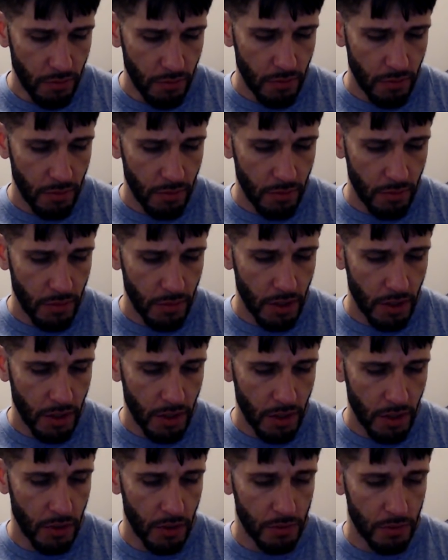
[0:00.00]
let's just
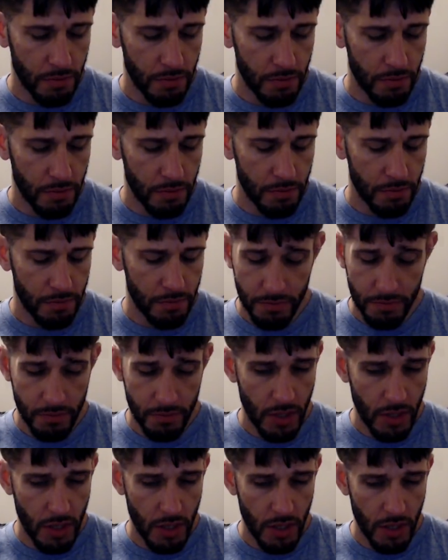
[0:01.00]
say their offensive
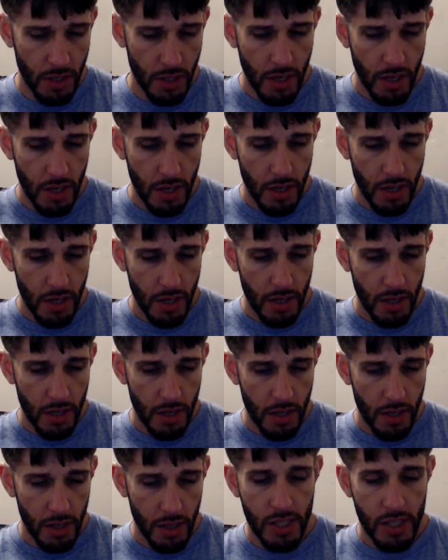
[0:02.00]
line,
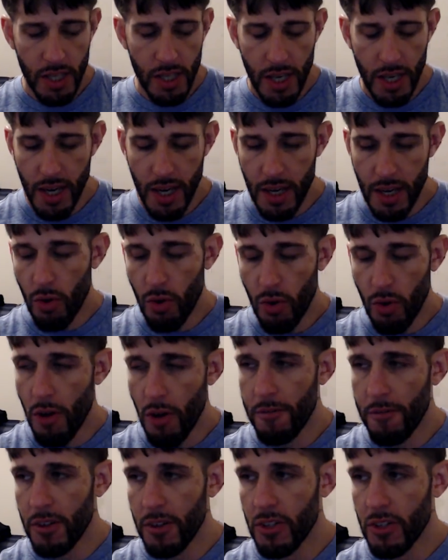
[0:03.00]
2 of the
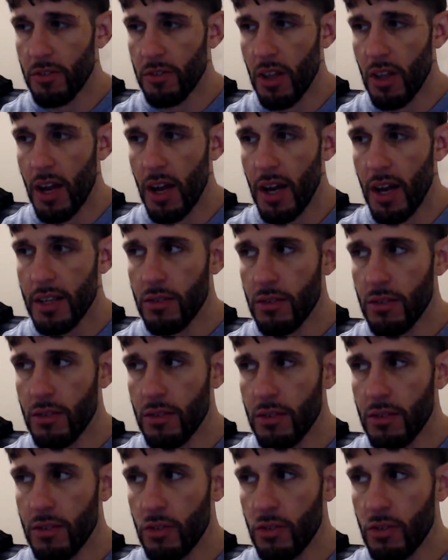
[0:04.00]
components were out of
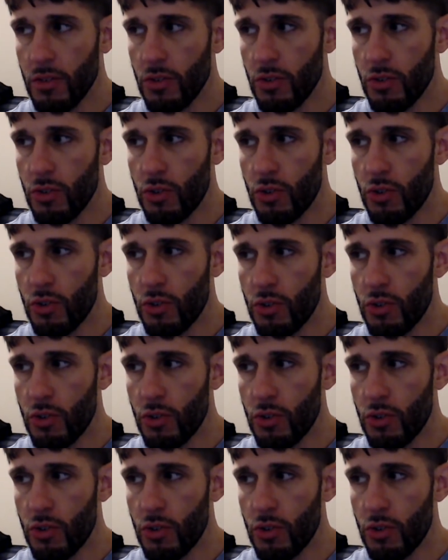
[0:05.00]
their choosing.